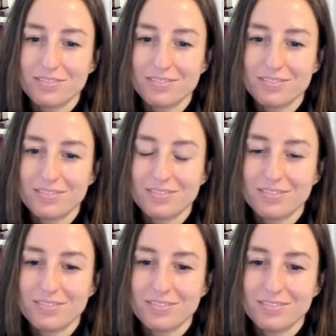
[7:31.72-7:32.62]

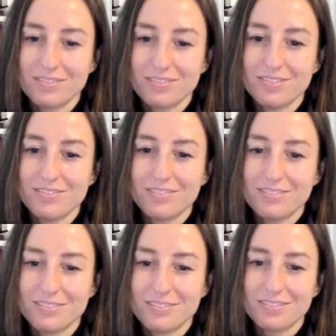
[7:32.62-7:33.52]

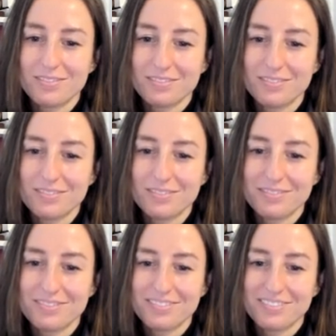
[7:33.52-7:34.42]

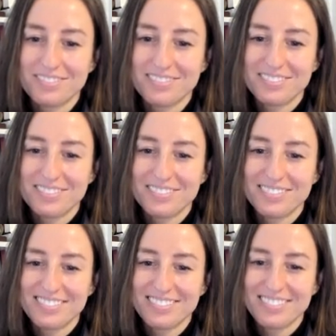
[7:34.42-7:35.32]

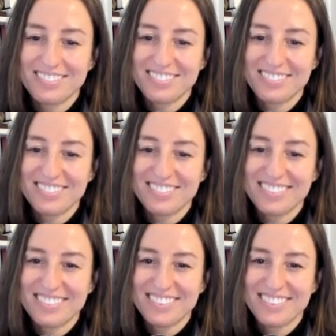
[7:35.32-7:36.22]

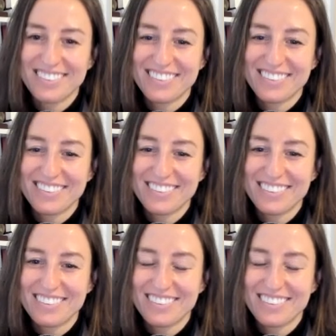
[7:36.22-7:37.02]
This person isn't speaking.